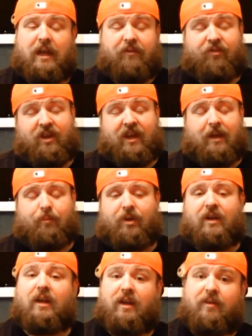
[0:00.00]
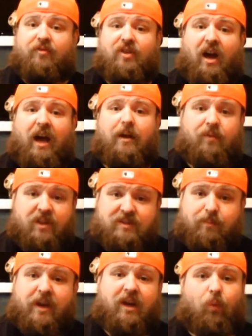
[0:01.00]
If it can be. If not,
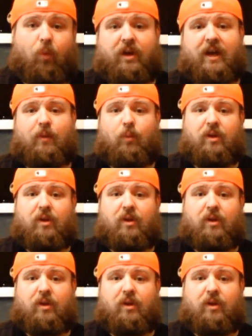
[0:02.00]
let's make a One-Eyed